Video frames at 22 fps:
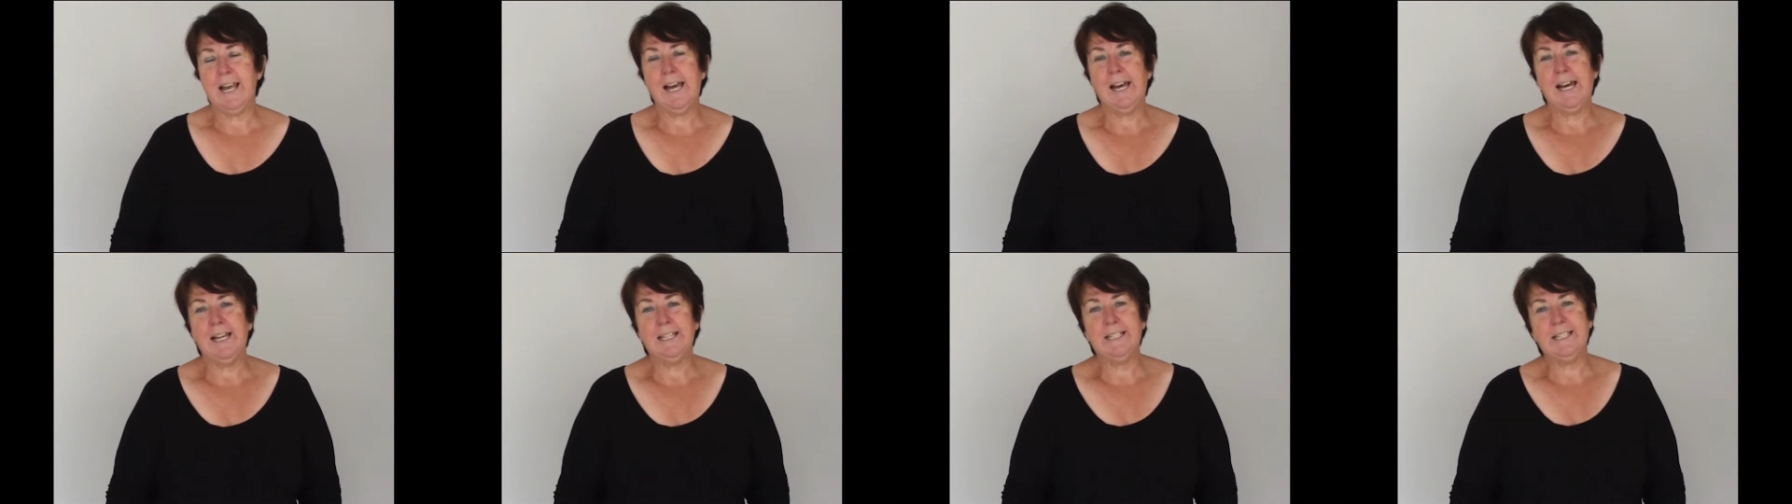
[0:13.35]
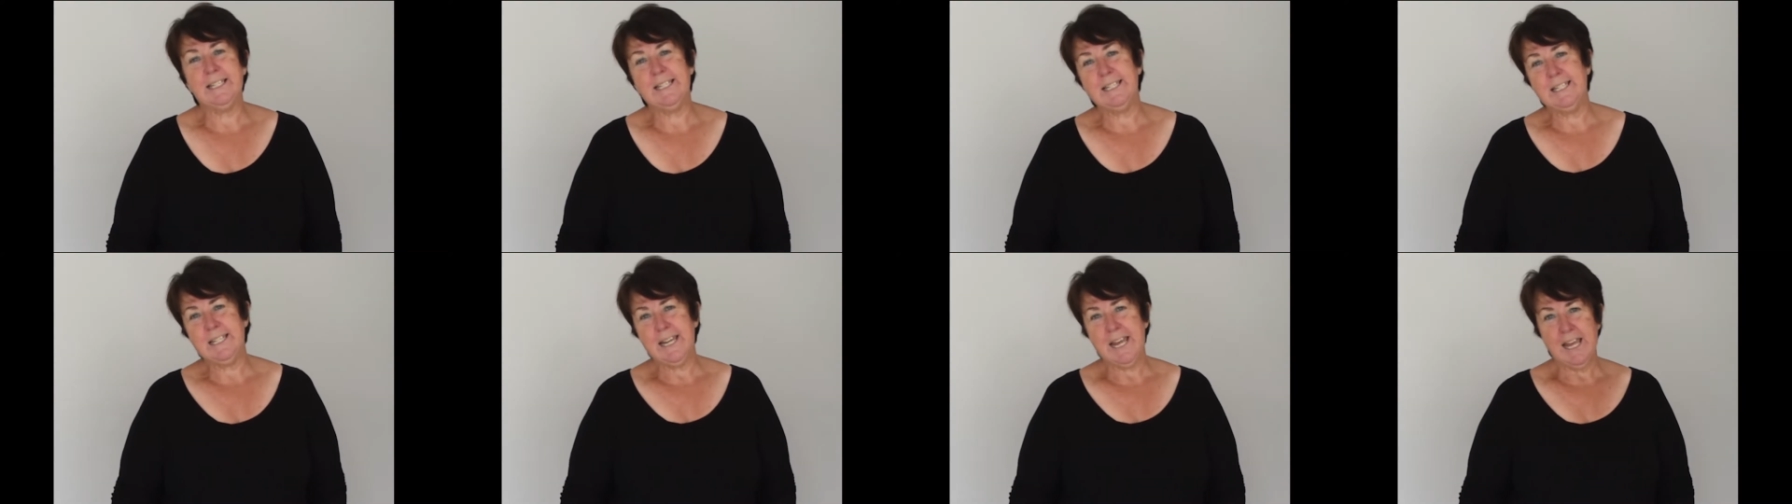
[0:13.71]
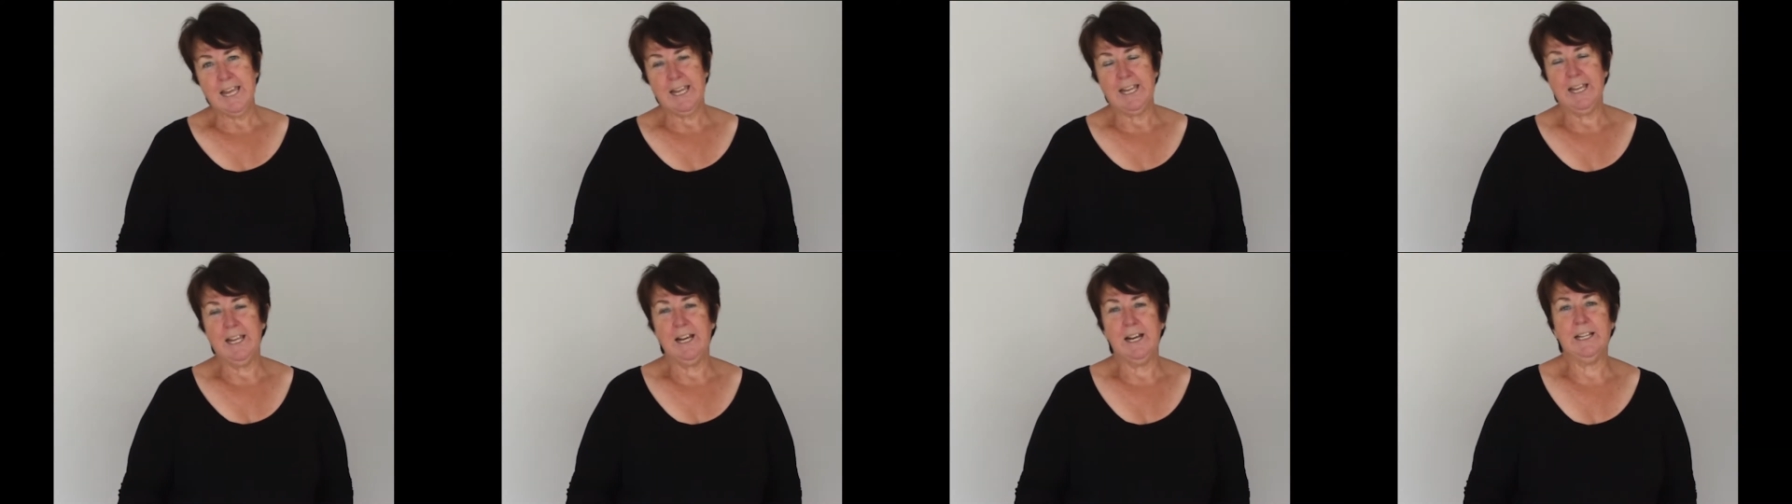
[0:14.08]
and
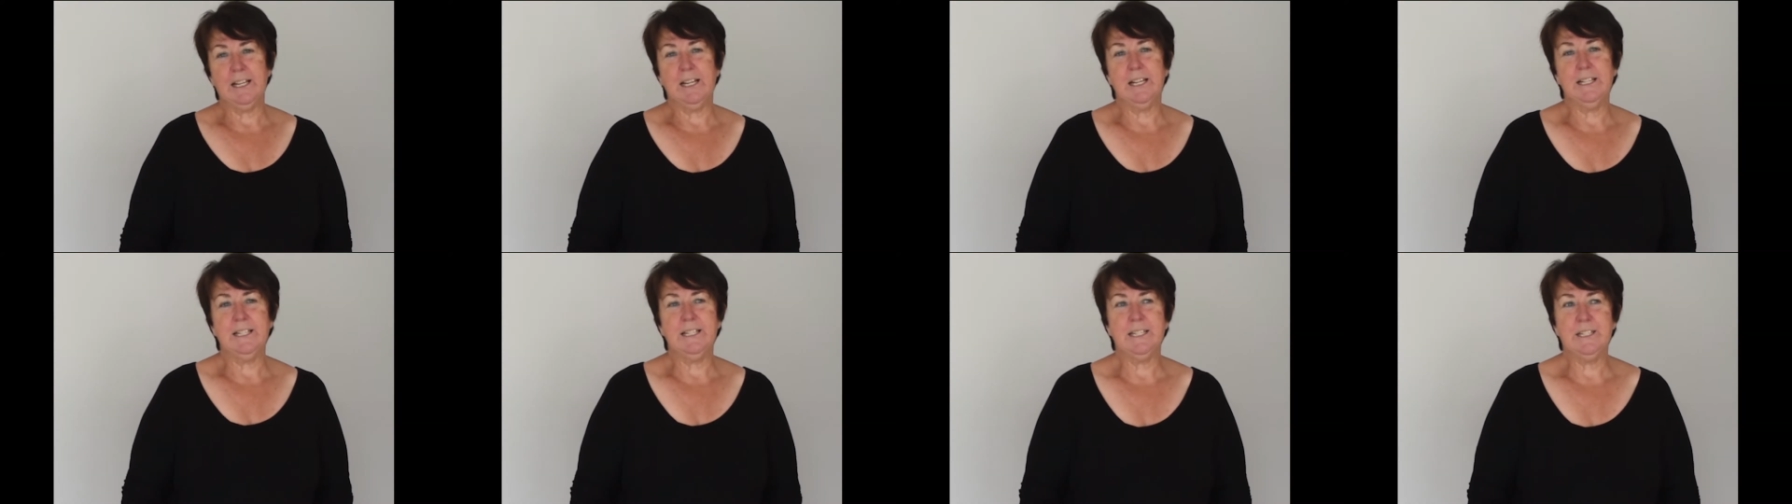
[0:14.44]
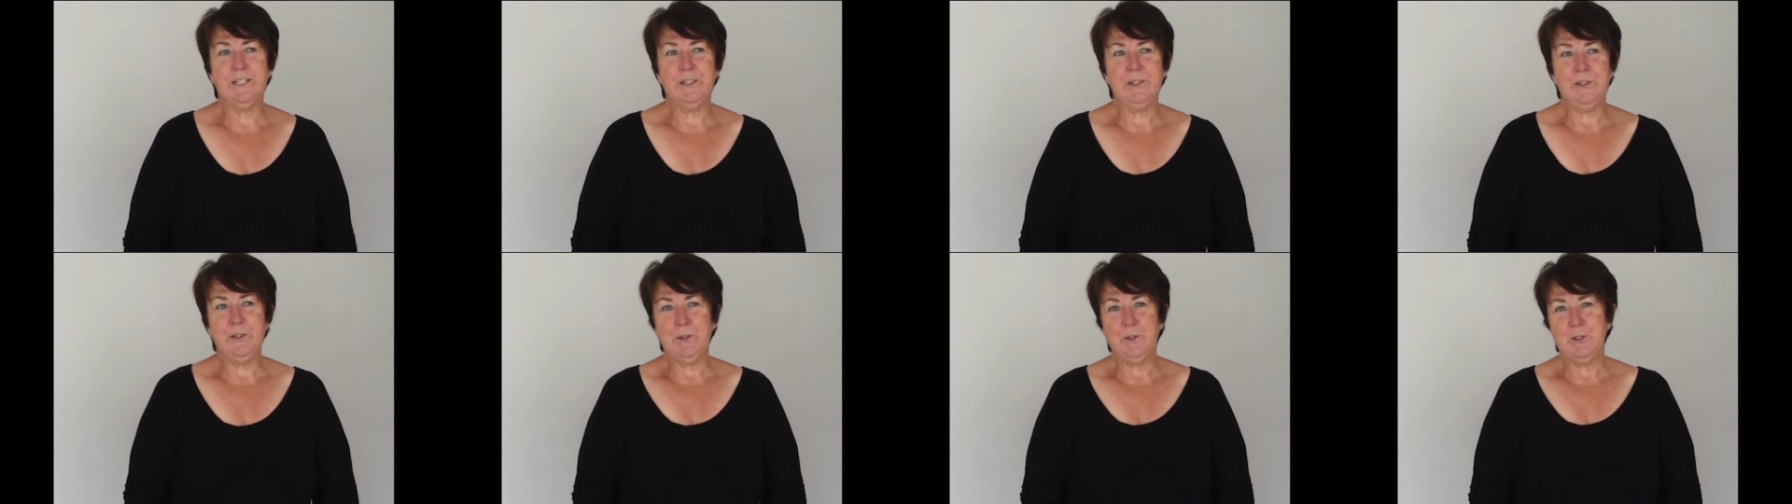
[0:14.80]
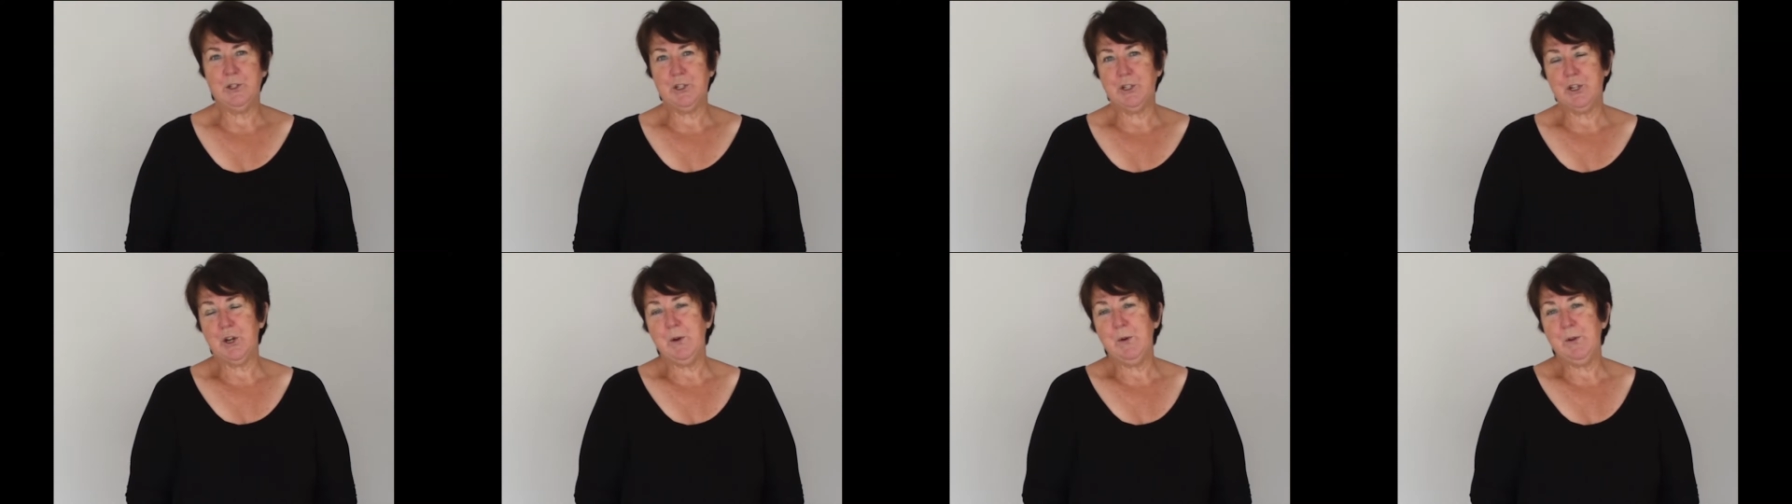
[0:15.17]
today I'd like to
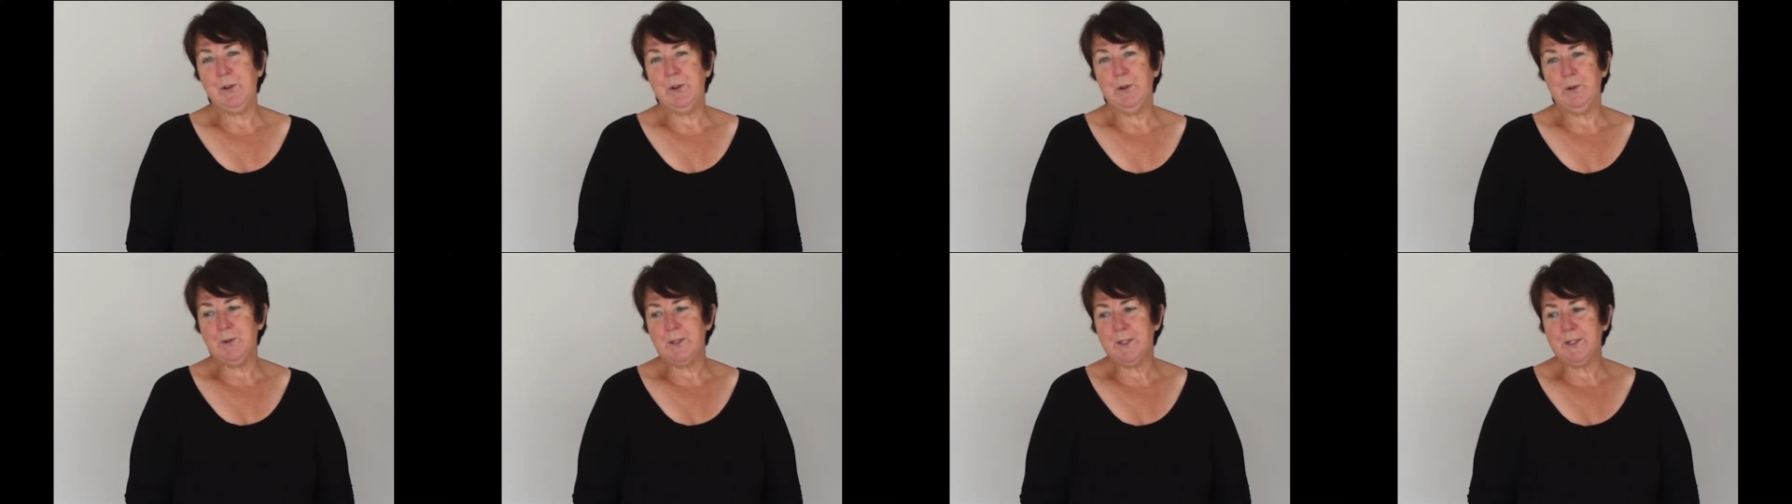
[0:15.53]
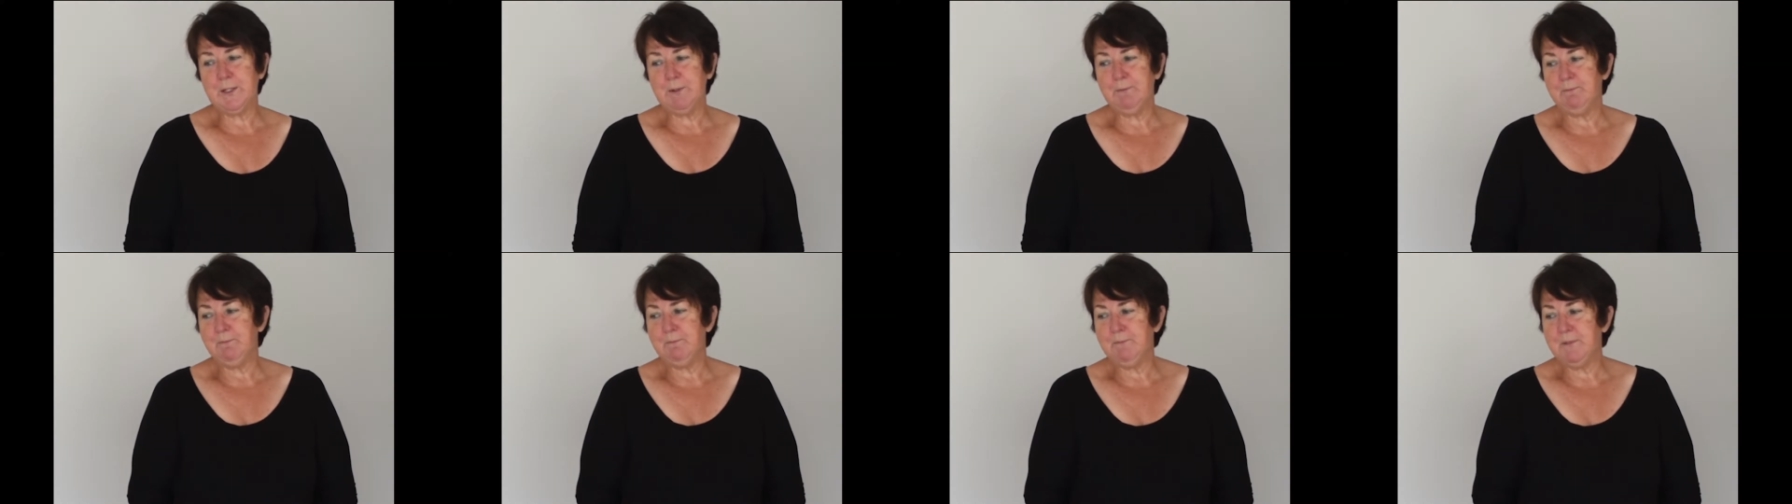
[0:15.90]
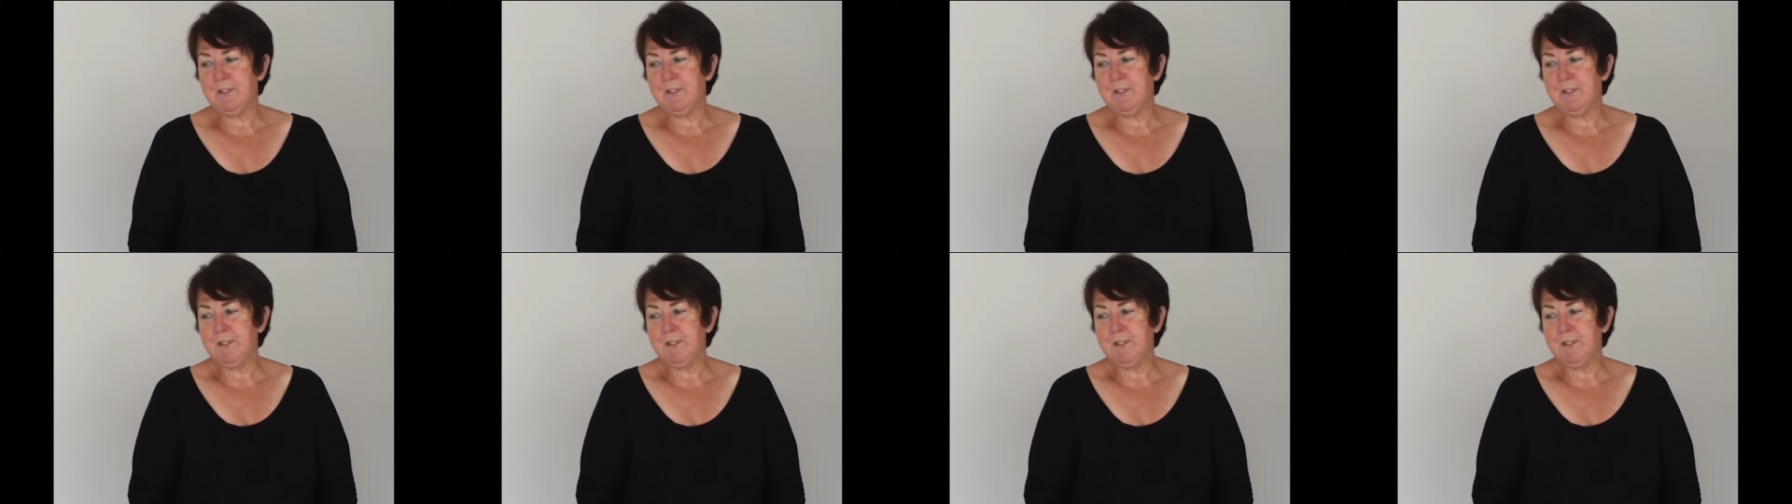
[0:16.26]
show you some